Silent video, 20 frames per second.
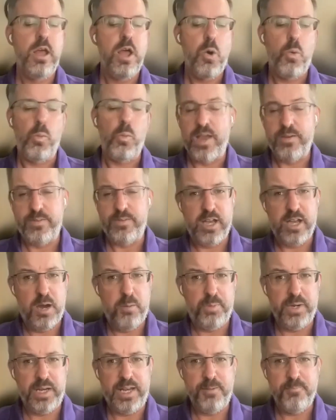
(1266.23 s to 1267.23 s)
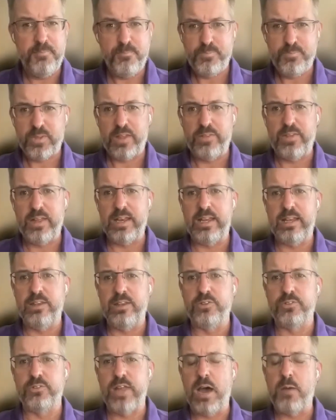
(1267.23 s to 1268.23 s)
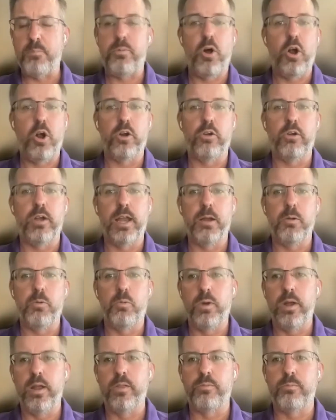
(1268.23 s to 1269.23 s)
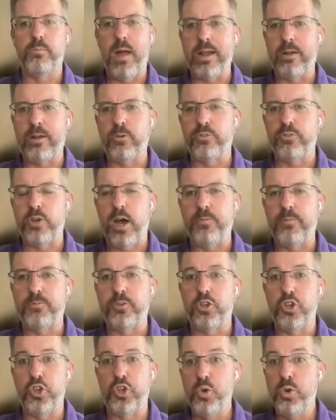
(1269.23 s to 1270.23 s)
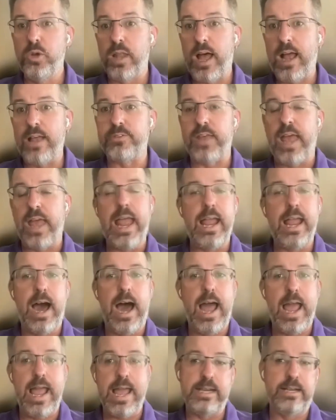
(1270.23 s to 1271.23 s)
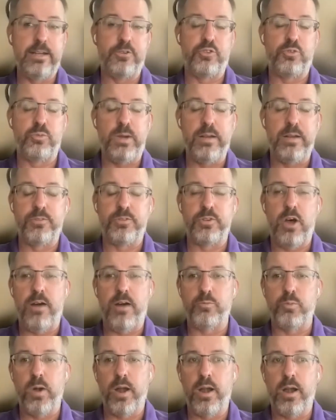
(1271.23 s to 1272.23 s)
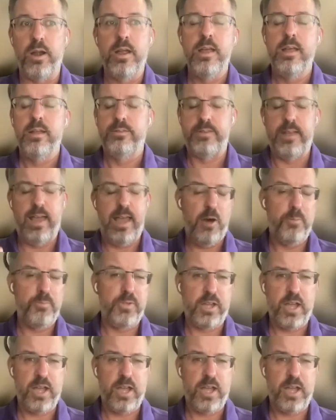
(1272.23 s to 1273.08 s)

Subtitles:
We have a company that is now partnering with Microsoft to utilize AI in its suite of software to help